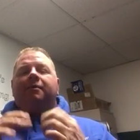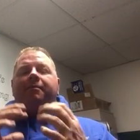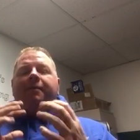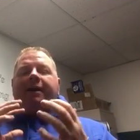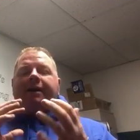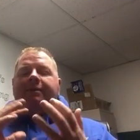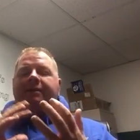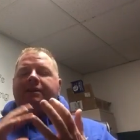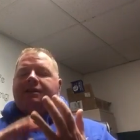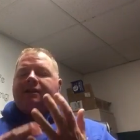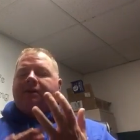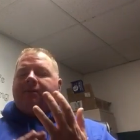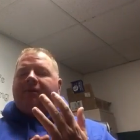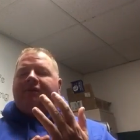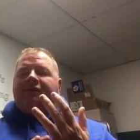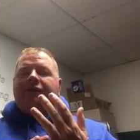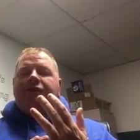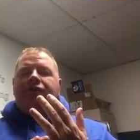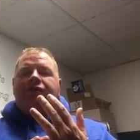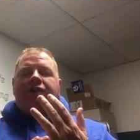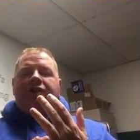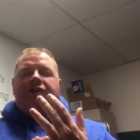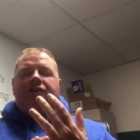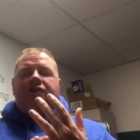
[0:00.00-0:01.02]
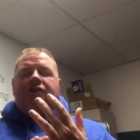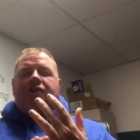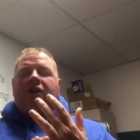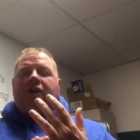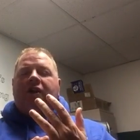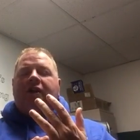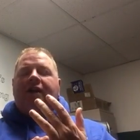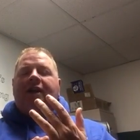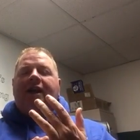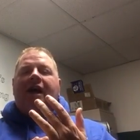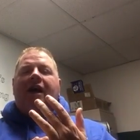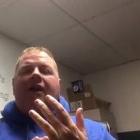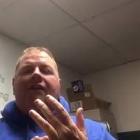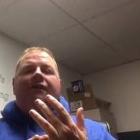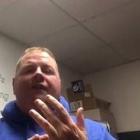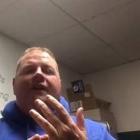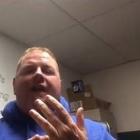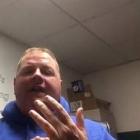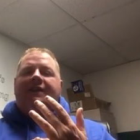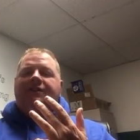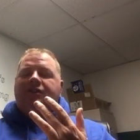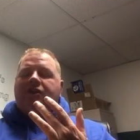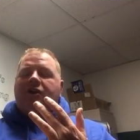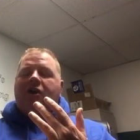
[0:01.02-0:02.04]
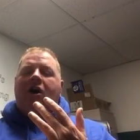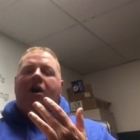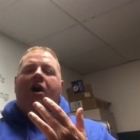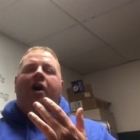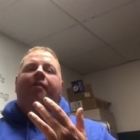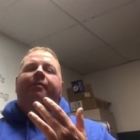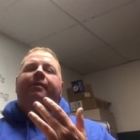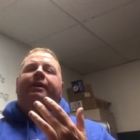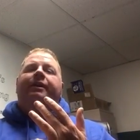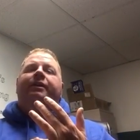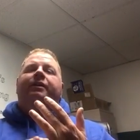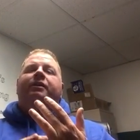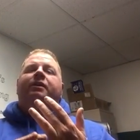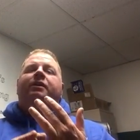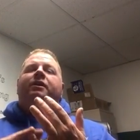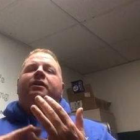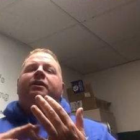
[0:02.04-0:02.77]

Maybe some of you just started out. That's common.